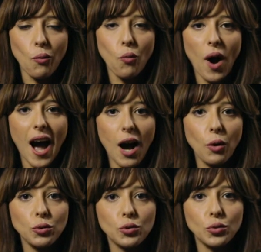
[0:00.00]
of
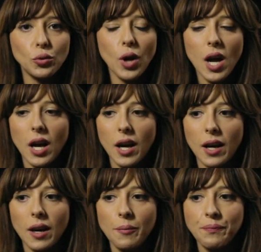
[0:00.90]
how to,
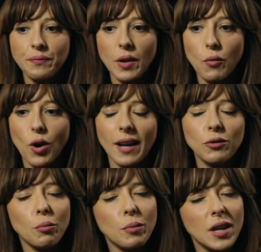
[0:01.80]
what
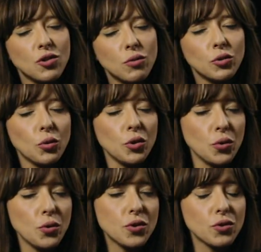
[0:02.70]
kind of medium to
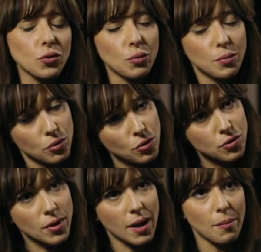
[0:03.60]
use to
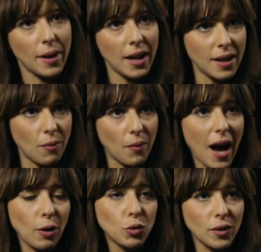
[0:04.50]
produce your campaign and
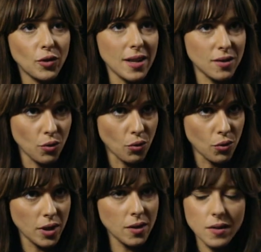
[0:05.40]
how to address your
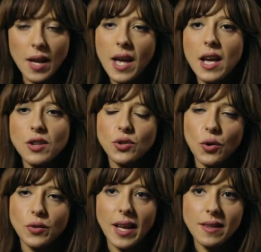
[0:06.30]
audience.
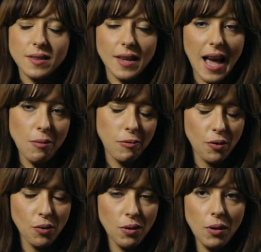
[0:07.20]
So that's
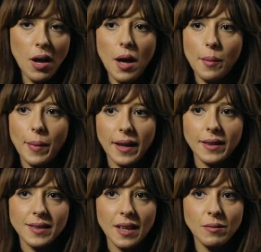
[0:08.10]
helpful, but at
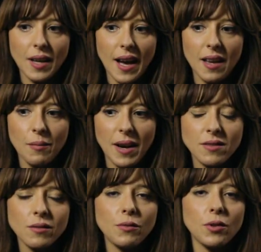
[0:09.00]
the same time,
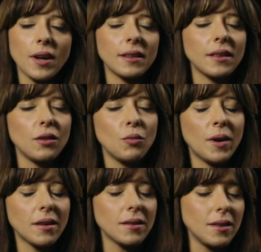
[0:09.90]
let's not forget
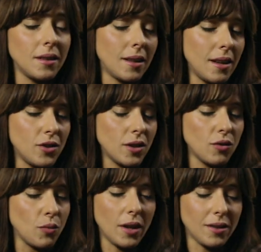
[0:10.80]
that
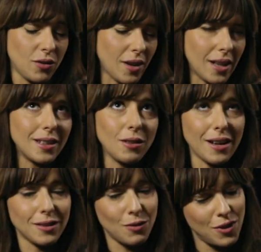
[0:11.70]

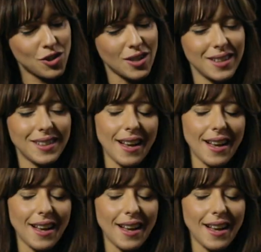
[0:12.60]
artificial